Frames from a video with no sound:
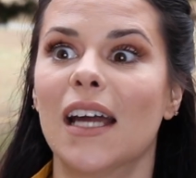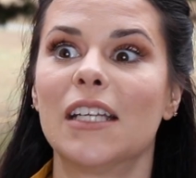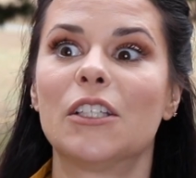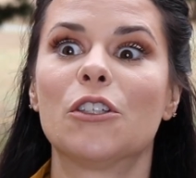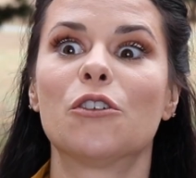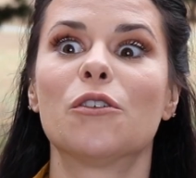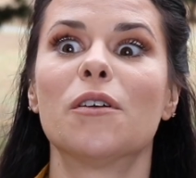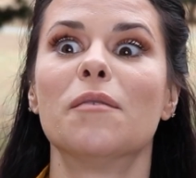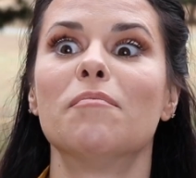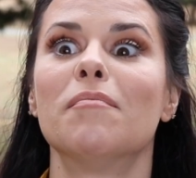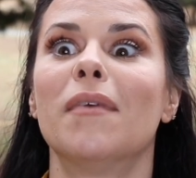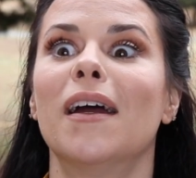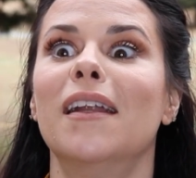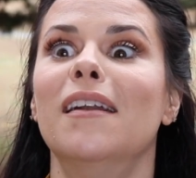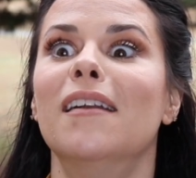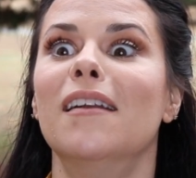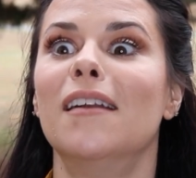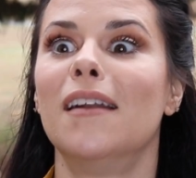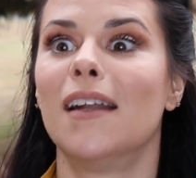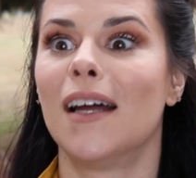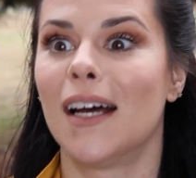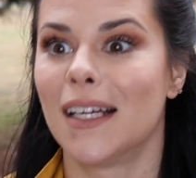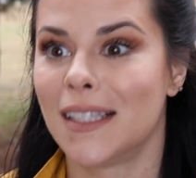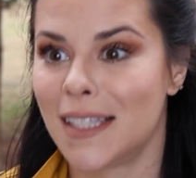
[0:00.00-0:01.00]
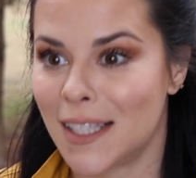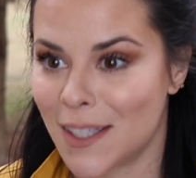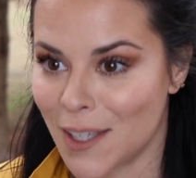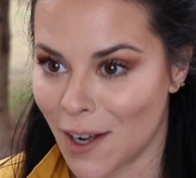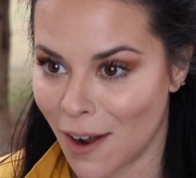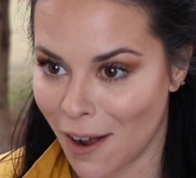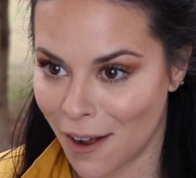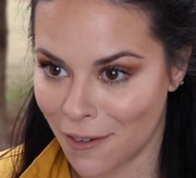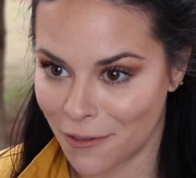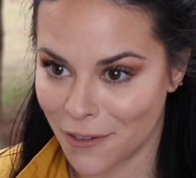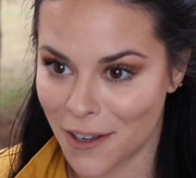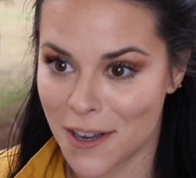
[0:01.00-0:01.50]
I tripped my nuts
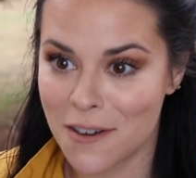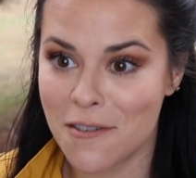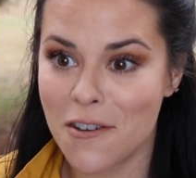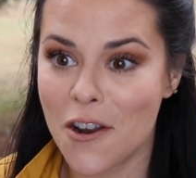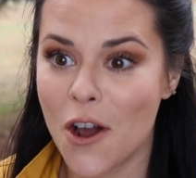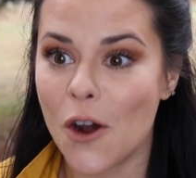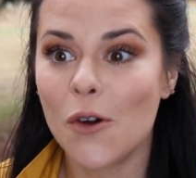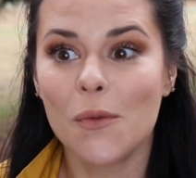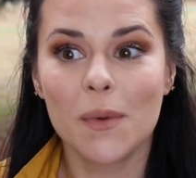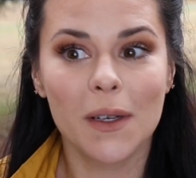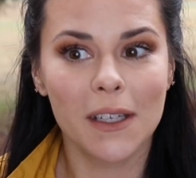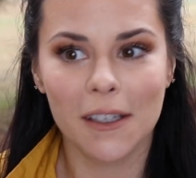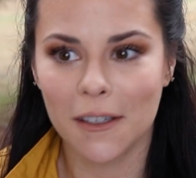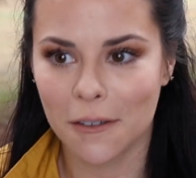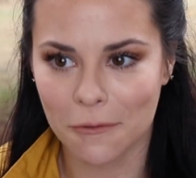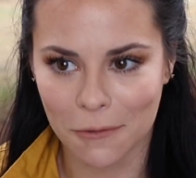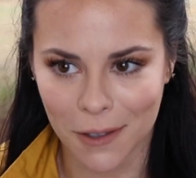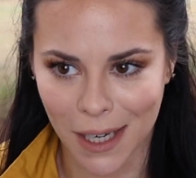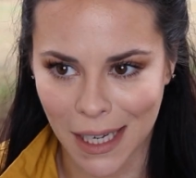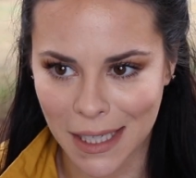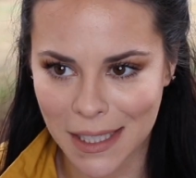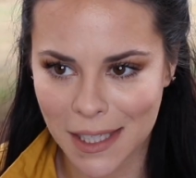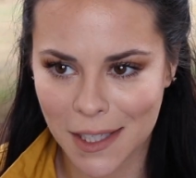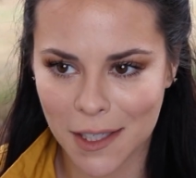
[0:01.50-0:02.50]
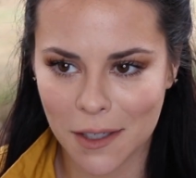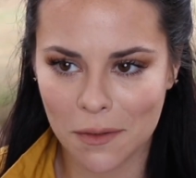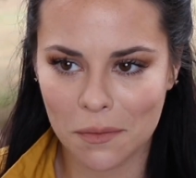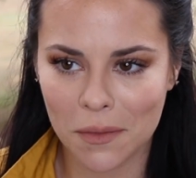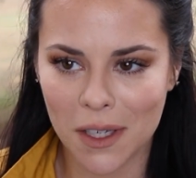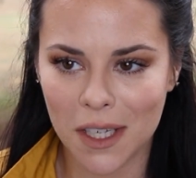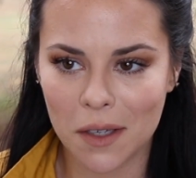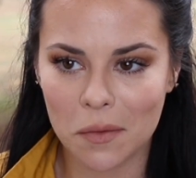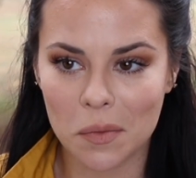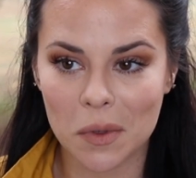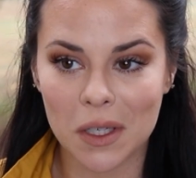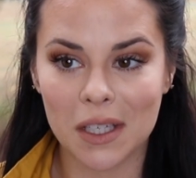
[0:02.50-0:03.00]
off and nobody arrested
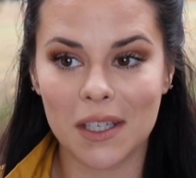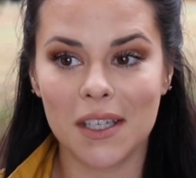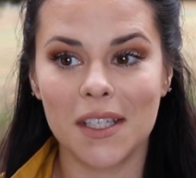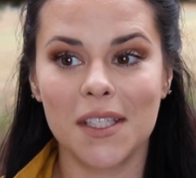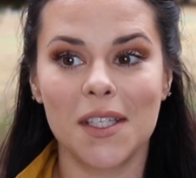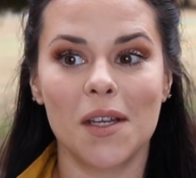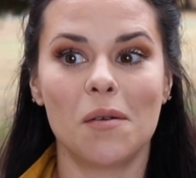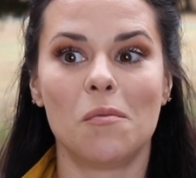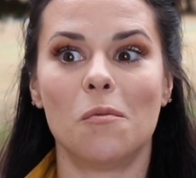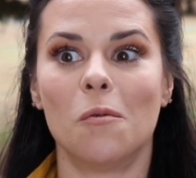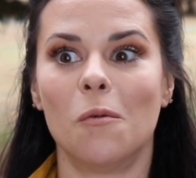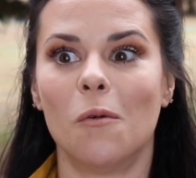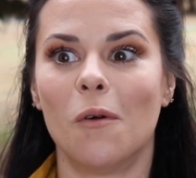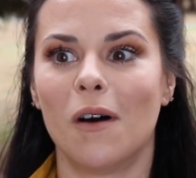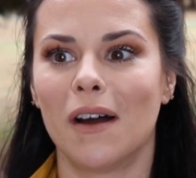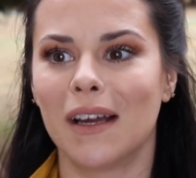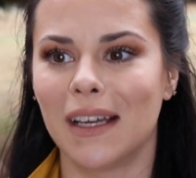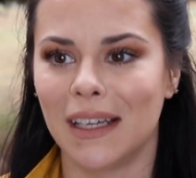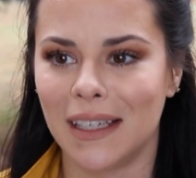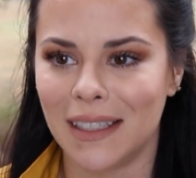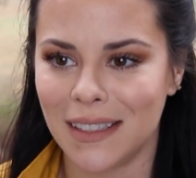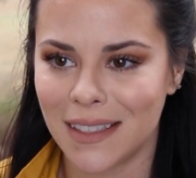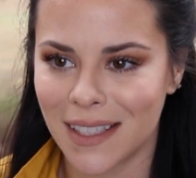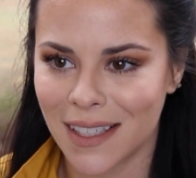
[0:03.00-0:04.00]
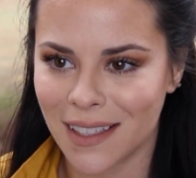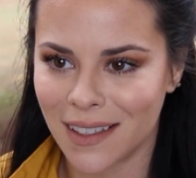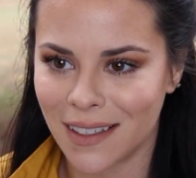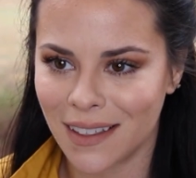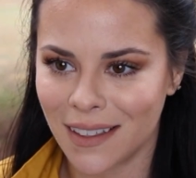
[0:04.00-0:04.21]
me because I'm white.